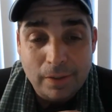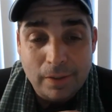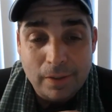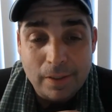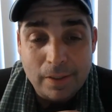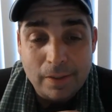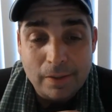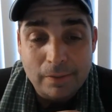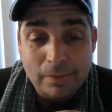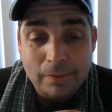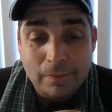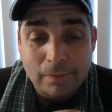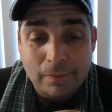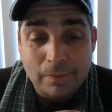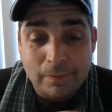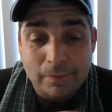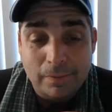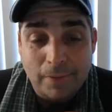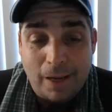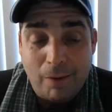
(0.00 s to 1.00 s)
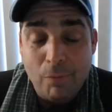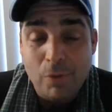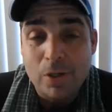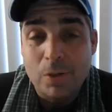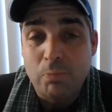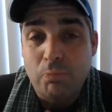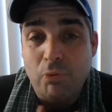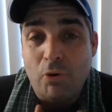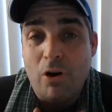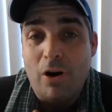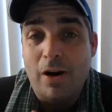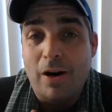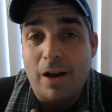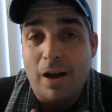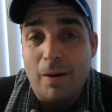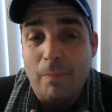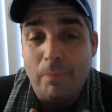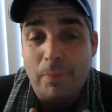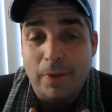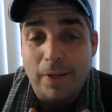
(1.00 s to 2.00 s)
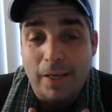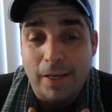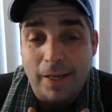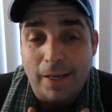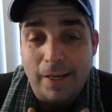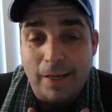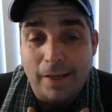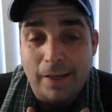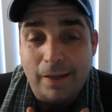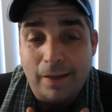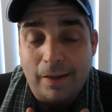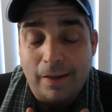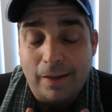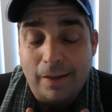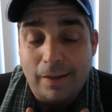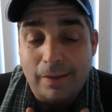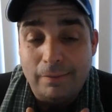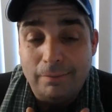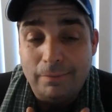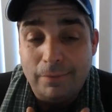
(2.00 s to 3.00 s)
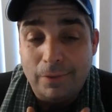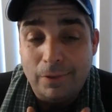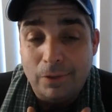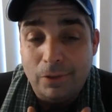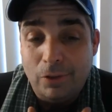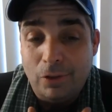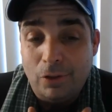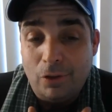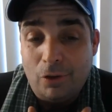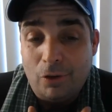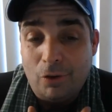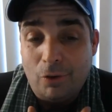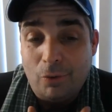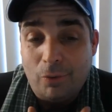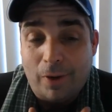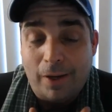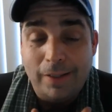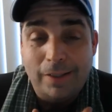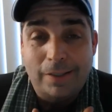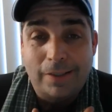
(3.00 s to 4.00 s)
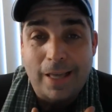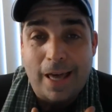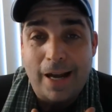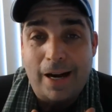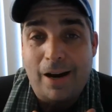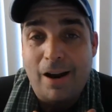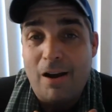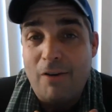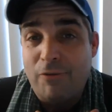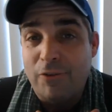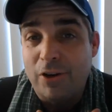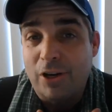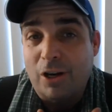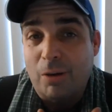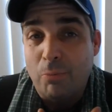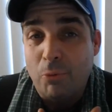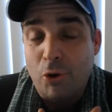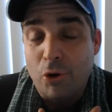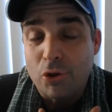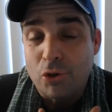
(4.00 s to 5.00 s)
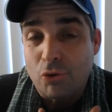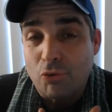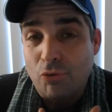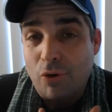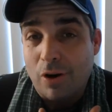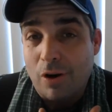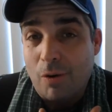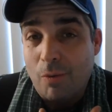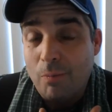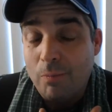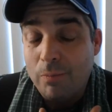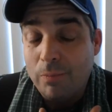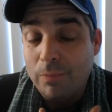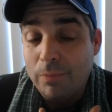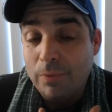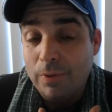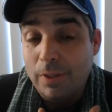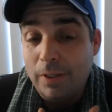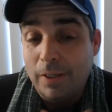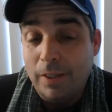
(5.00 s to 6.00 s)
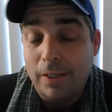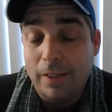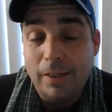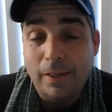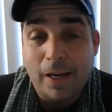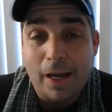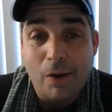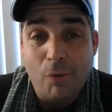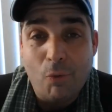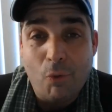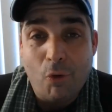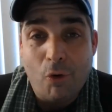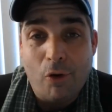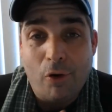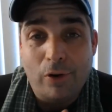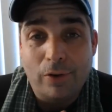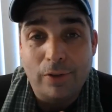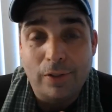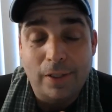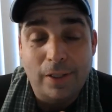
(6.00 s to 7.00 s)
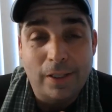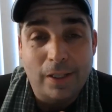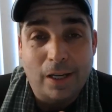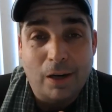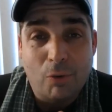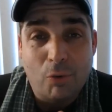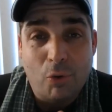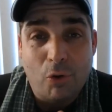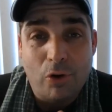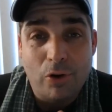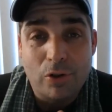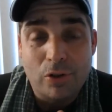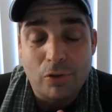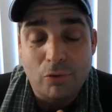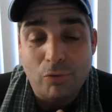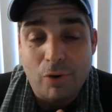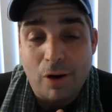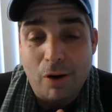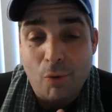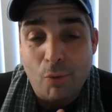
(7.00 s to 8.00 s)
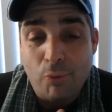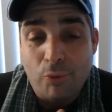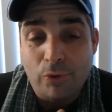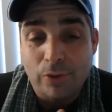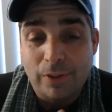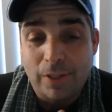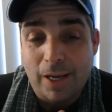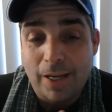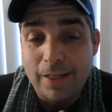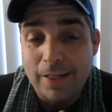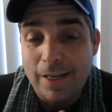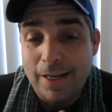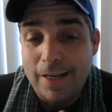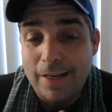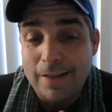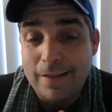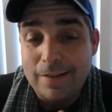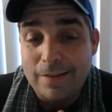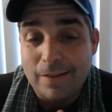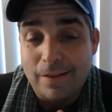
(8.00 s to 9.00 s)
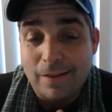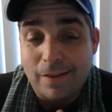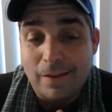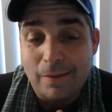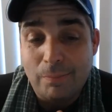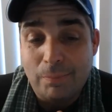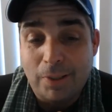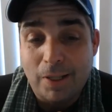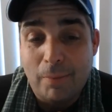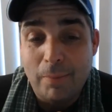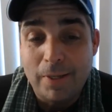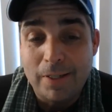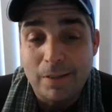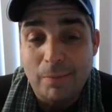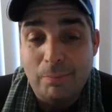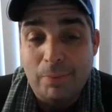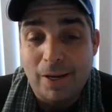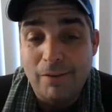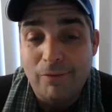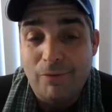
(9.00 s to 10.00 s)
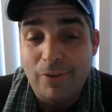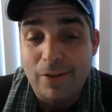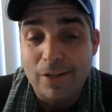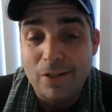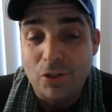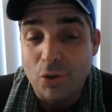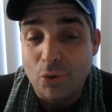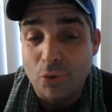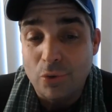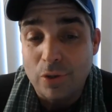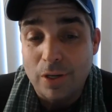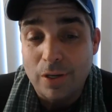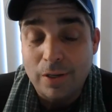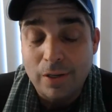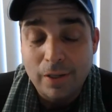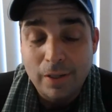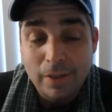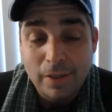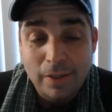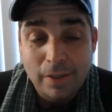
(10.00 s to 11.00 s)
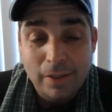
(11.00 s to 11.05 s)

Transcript: Uh, I was brought up in, uh, you know, I started off in the commercial realm, and I worked in the commercial realm for ten years, uh, plumbers and pipe fitters union,